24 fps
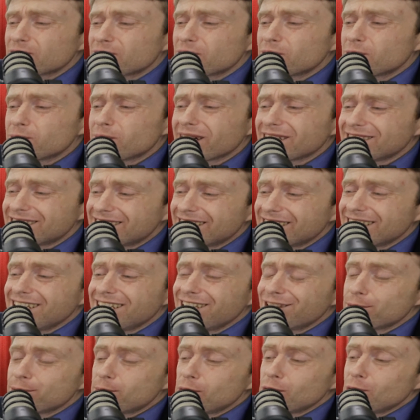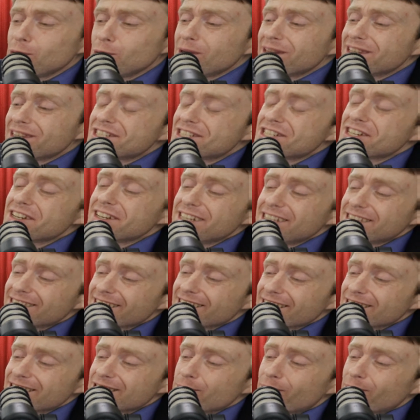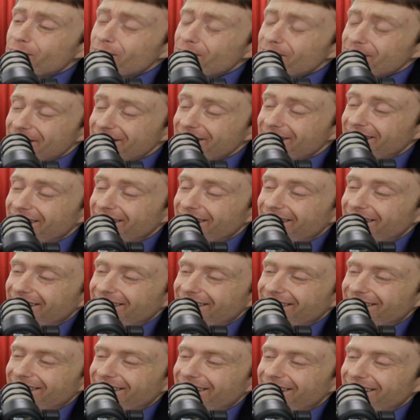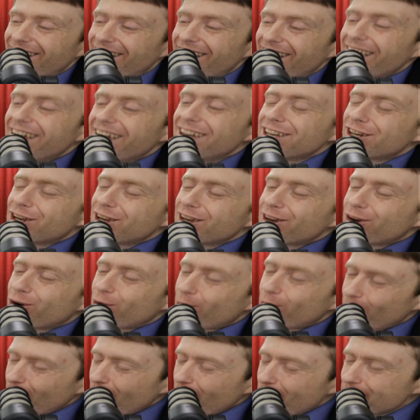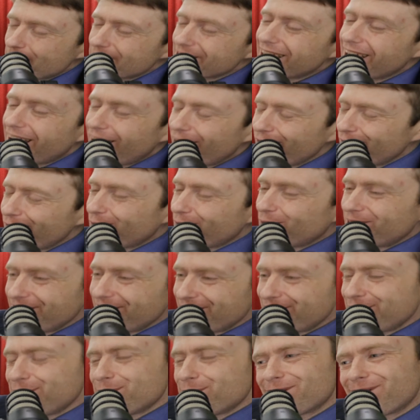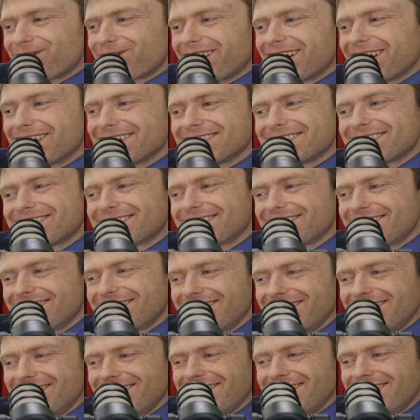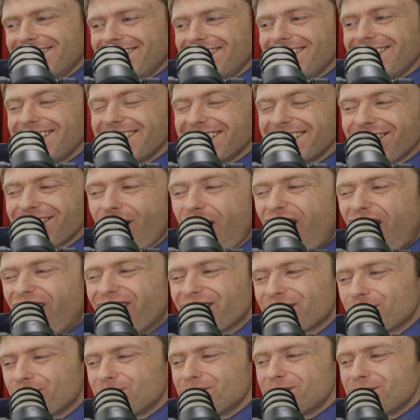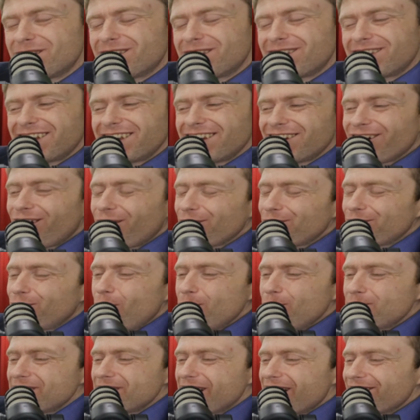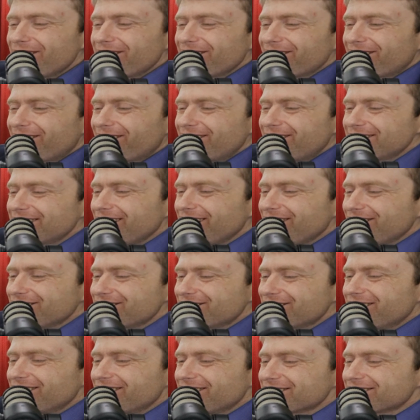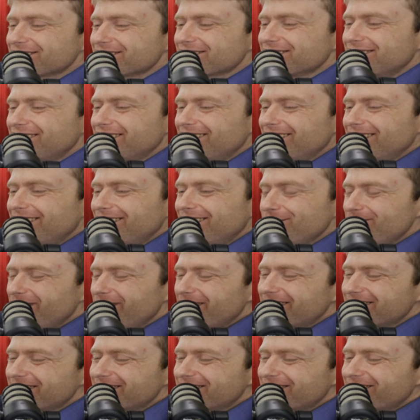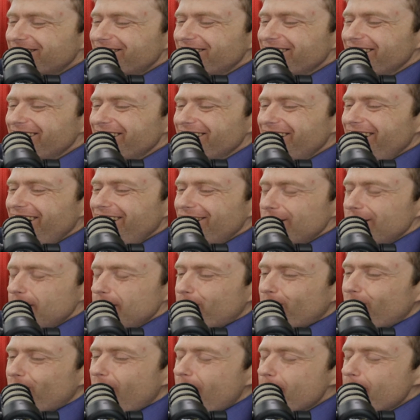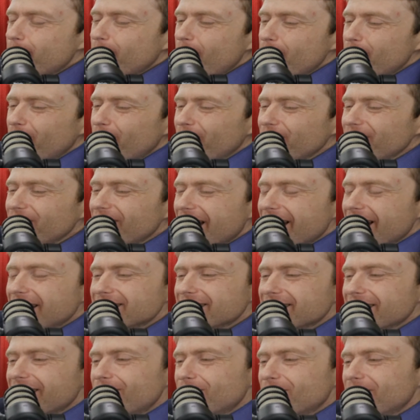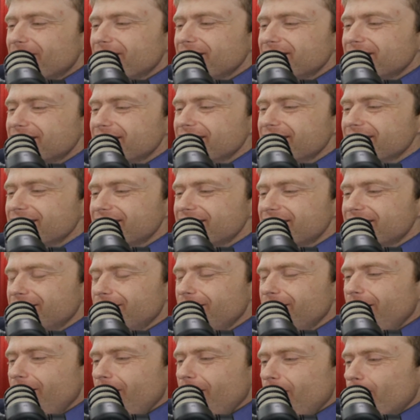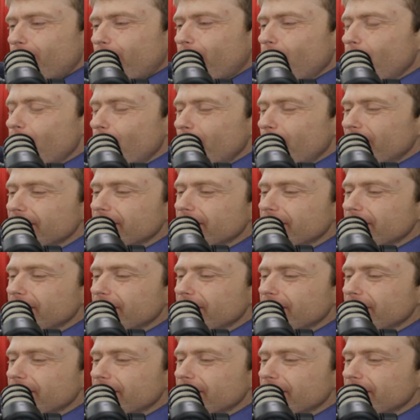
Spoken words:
by Zinni the Pooh and the Chinese Nazi Party, and corrupt California Democrats in Hollywood, getting all doped out on cartel drugs, making sure that they prop up all the anti-racist and pro-illegal